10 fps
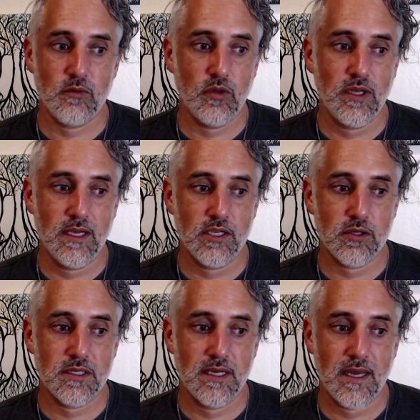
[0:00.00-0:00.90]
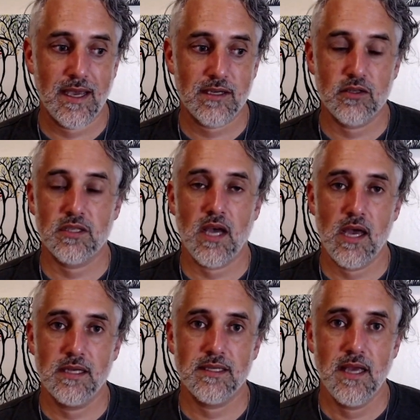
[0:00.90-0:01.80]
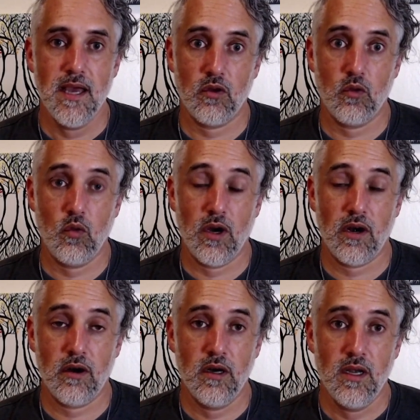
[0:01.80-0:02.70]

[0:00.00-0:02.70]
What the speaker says: really interesting exercise where